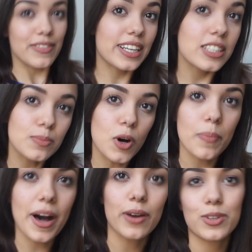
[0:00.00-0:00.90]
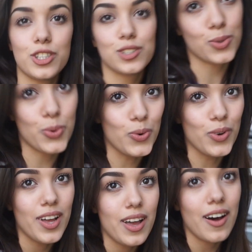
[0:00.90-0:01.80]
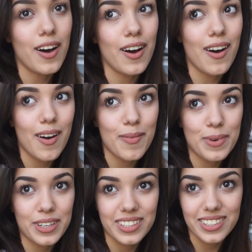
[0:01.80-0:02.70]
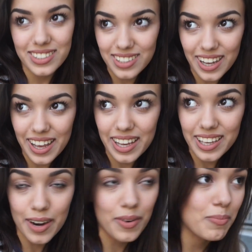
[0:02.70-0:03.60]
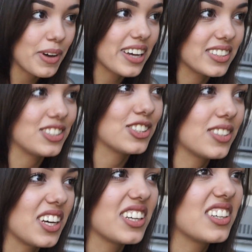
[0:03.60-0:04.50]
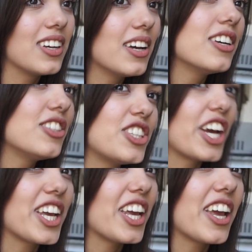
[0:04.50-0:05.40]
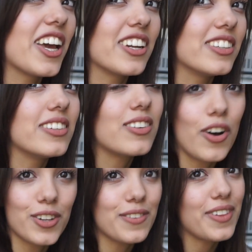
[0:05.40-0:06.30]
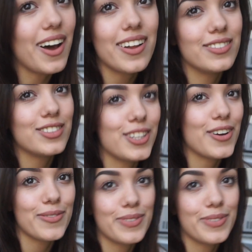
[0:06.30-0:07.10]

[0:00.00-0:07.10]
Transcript: I have like a small bag, which is cool, because I hate carrying bags and just like checking in and all of that. So